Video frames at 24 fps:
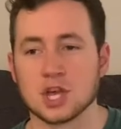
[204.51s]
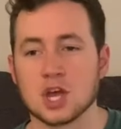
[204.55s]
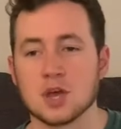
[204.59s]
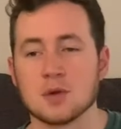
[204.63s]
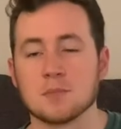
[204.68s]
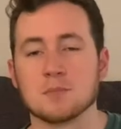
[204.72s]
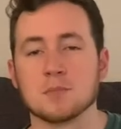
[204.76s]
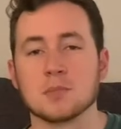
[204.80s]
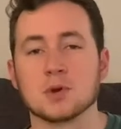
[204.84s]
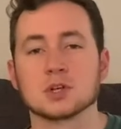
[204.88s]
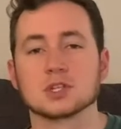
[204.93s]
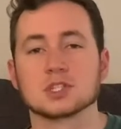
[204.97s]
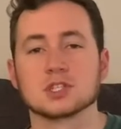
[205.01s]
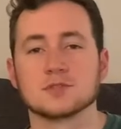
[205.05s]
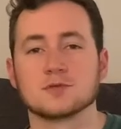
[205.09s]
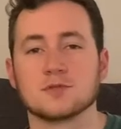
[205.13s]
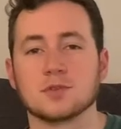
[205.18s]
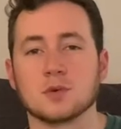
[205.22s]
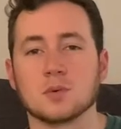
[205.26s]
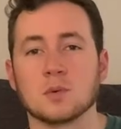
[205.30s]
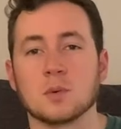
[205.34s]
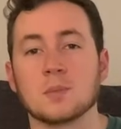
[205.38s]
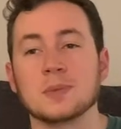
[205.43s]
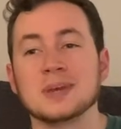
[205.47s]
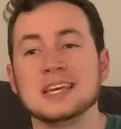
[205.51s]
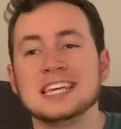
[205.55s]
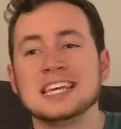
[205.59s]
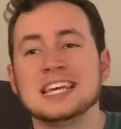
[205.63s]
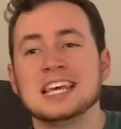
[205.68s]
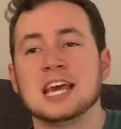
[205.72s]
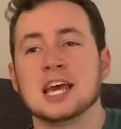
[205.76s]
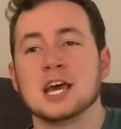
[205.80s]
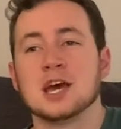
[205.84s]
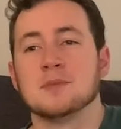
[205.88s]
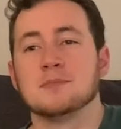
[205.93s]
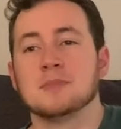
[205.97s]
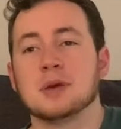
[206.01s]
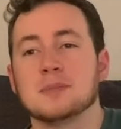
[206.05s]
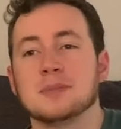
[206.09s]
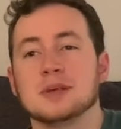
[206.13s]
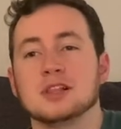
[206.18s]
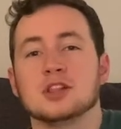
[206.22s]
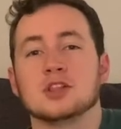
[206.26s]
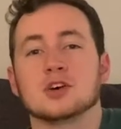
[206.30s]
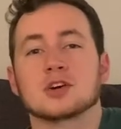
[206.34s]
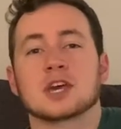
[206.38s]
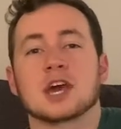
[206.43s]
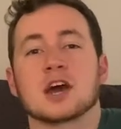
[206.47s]
merciful, when we maybe
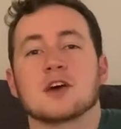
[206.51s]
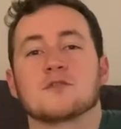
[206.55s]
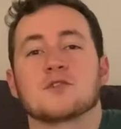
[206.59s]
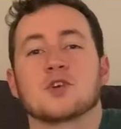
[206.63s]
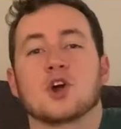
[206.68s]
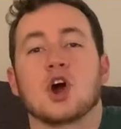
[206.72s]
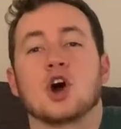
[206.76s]
look out for